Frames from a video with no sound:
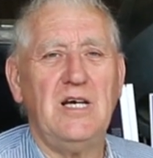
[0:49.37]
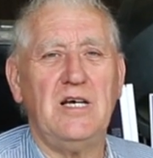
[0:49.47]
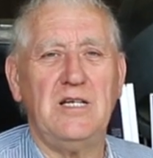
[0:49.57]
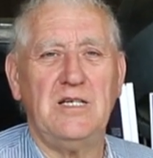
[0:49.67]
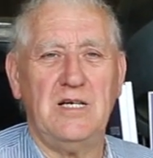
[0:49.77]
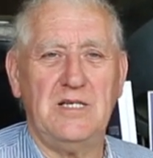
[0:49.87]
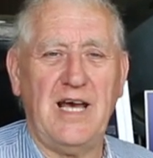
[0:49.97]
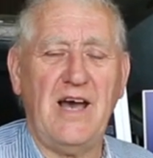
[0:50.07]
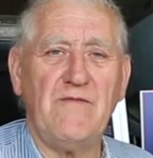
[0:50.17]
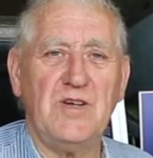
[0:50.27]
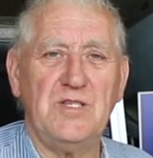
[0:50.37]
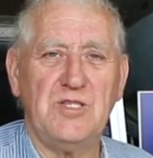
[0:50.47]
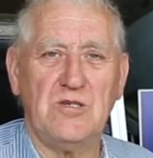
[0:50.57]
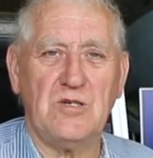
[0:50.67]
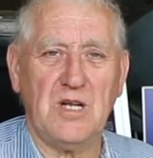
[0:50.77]
and de
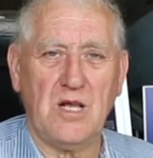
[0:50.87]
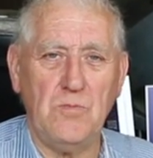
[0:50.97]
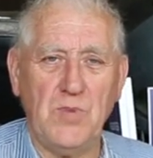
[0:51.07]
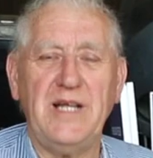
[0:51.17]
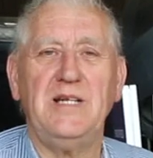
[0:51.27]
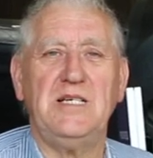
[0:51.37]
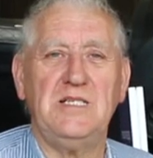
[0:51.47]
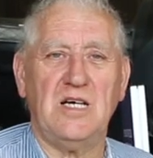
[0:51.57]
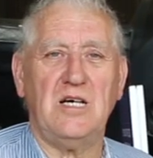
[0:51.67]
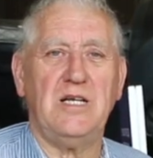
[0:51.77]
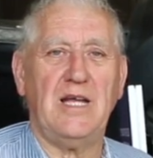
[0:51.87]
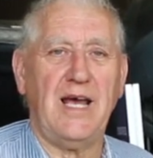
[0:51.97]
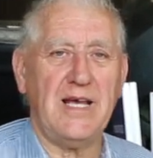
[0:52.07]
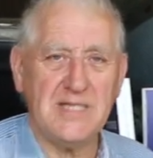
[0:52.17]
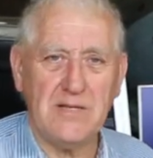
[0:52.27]
Havillands took the complete design
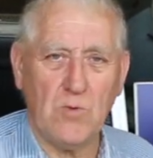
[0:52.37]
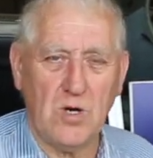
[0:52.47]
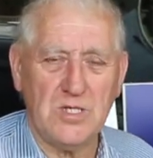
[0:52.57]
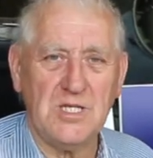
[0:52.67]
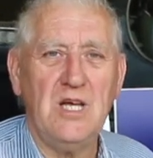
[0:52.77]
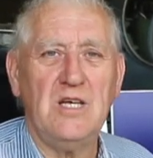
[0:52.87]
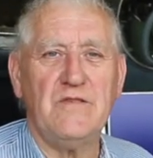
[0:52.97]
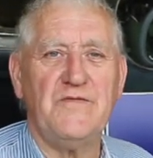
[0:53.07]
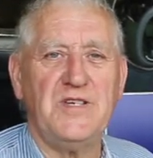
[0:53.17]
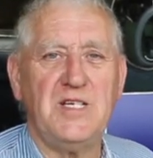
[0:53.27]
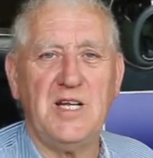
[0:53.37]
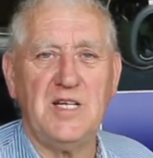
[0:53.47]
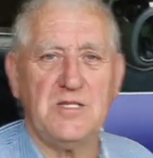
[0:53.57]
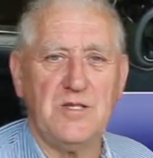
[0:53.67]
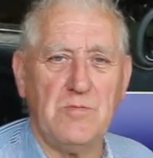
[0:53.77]
as it was and fitted
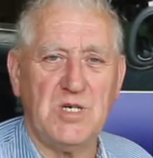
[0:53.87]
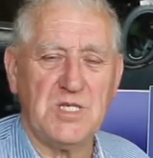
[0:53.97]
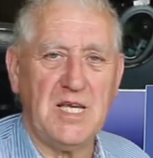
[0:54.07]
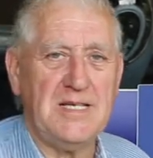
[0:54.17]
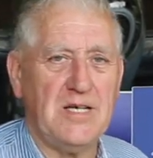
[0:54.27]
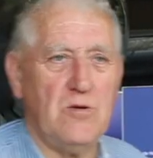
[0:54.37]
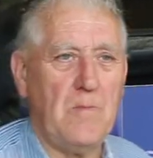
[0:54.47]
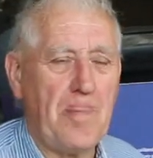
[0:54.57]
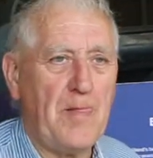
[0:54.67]
it to the Mosquito.